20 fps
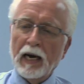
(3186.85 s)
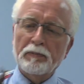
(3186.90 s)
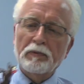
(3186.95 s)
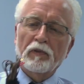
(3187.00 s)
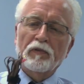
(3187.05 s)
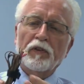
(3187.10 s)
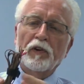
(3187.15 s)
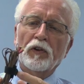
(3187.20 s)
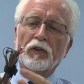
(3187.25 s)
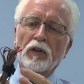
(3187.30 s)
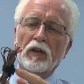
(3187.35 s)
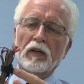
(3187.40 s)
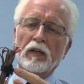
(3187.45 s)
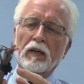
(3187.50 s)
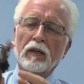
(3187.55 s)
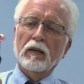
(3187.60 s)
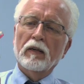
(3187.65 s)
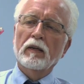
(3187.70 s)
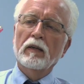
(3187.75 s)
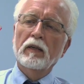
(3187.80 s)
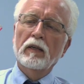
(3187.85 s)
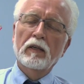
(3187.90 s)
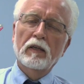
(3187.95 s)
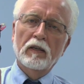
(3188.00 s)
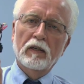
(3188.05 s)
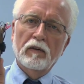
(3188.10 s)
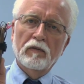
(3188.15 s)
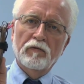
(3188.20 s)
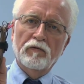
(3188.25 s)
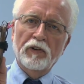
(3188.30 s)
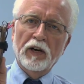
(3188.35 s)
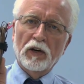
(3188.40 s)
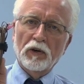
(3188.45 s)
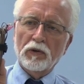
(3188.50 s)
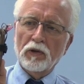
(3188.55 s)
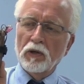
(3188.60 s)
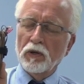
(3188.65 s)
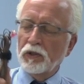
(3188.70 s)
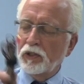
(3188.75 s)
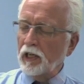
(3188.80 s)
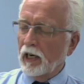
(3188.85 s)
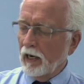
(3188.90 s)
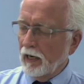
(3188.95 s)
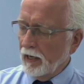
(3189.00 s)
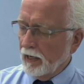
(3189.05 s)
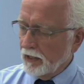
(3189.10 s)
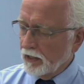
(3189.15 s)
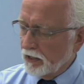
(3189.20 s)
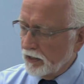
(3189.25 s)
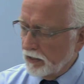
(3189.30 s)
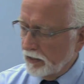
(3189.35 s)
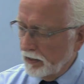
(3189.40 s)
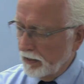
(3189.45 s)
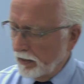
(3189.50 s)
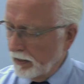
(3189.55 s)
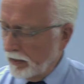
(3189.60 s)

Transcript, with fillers: I prefer the little Velcro ties.